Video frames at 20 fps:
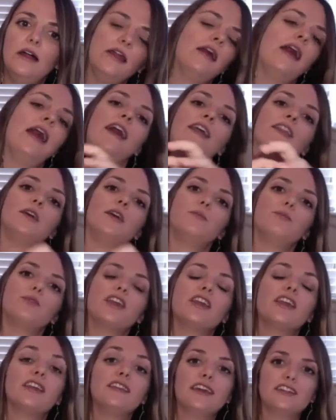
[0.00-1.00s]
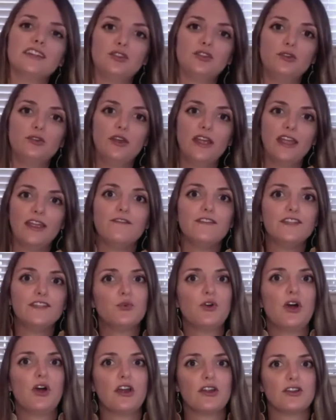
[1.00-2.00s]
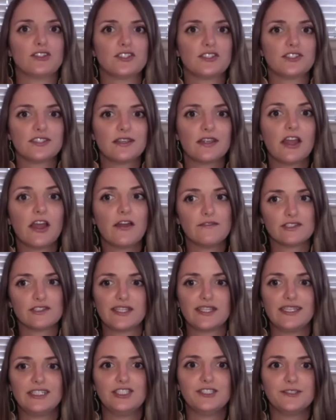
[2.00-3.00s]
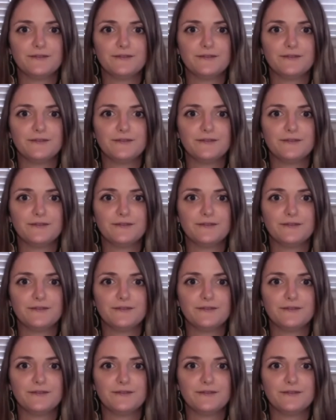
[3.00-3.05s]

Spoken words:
end up bringing that to a visual arts conversation?